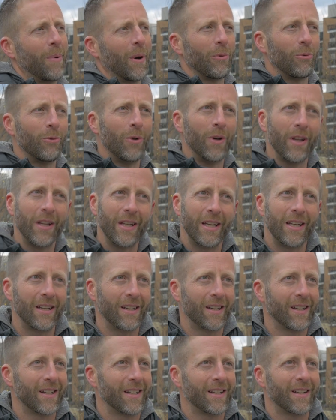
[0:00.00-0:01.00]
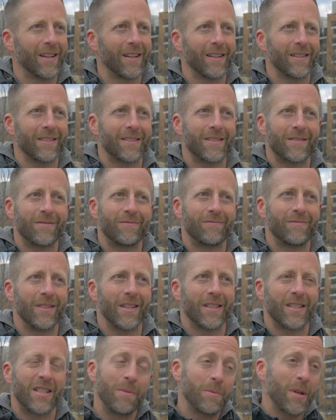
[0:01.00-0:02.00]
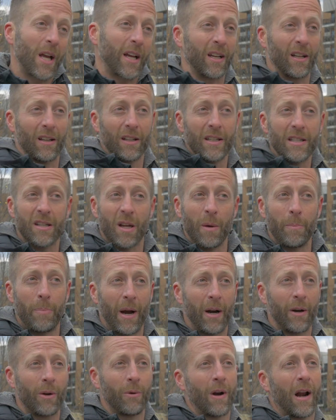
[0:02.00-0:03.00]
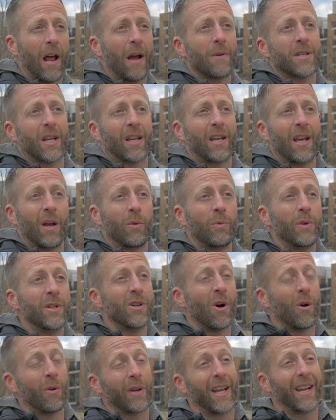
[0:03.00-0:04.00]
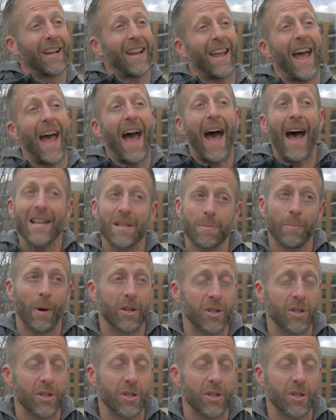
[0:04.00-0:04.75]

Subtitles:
really it seems like, at least compared to when I was a kid, we don't get as much